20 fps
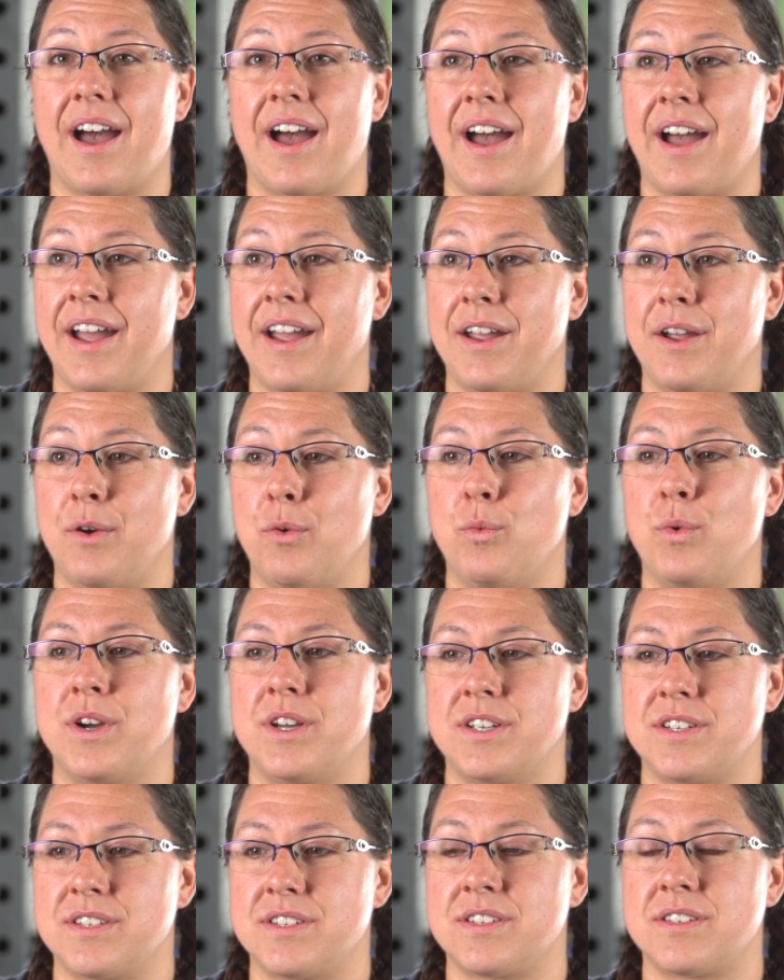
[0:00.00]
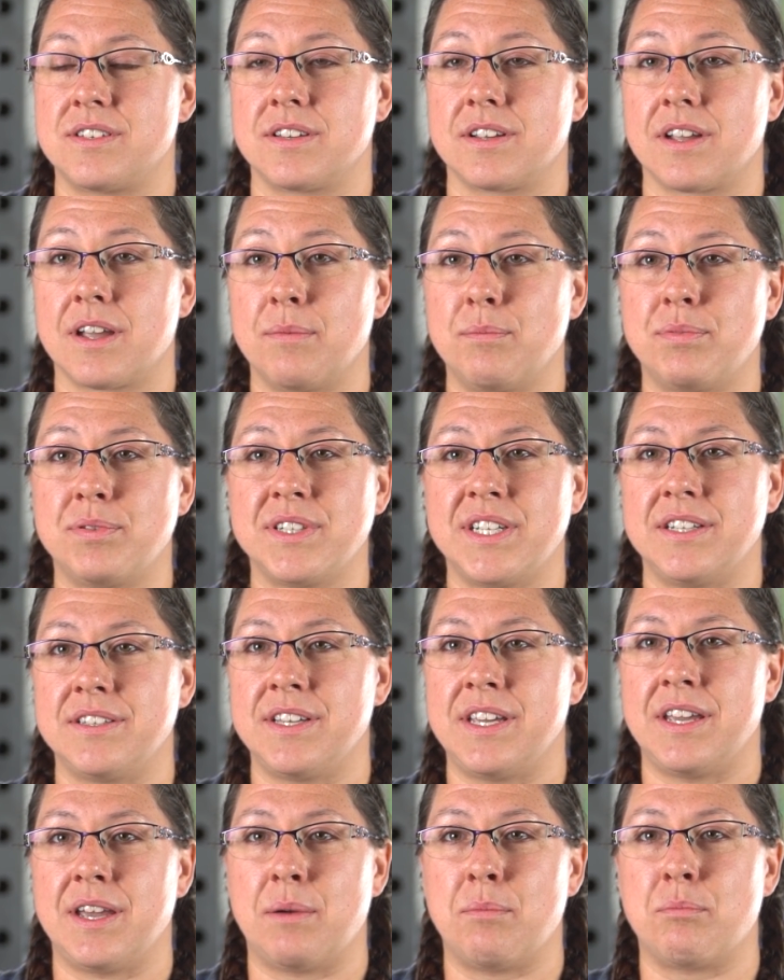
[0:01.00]
I was
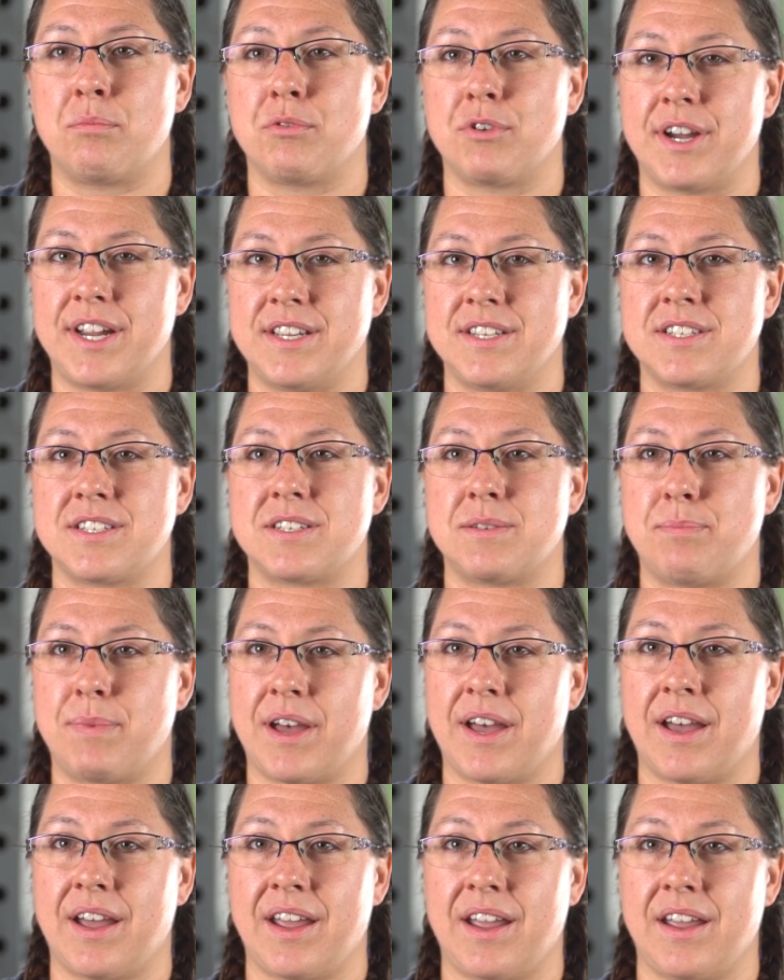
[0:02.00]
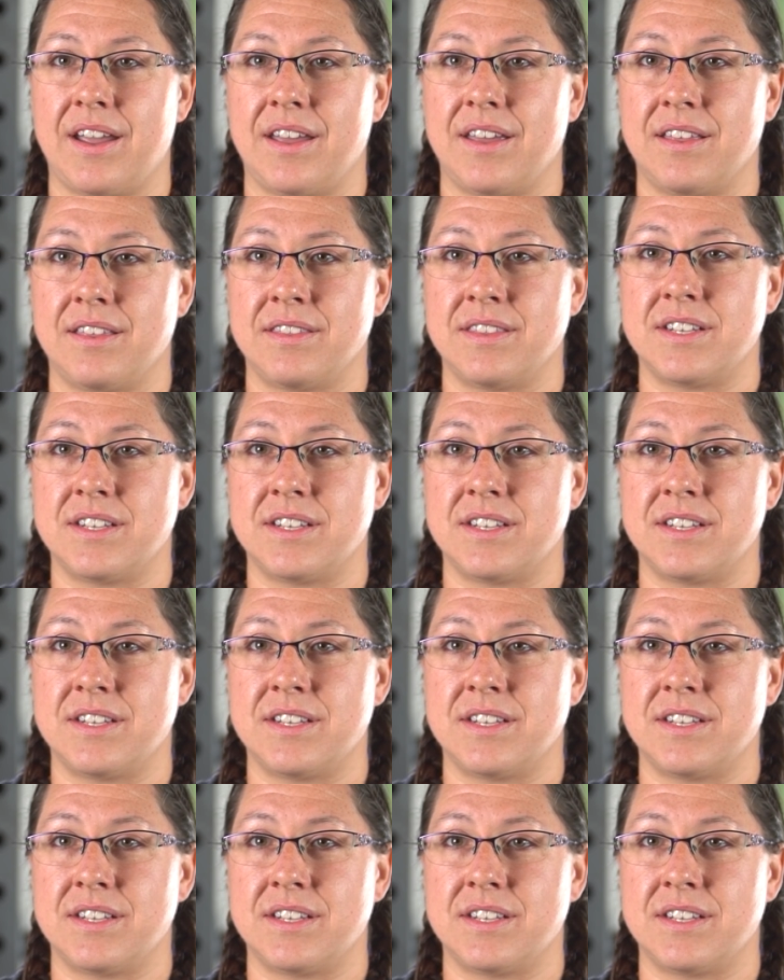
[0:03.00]
completely embraced by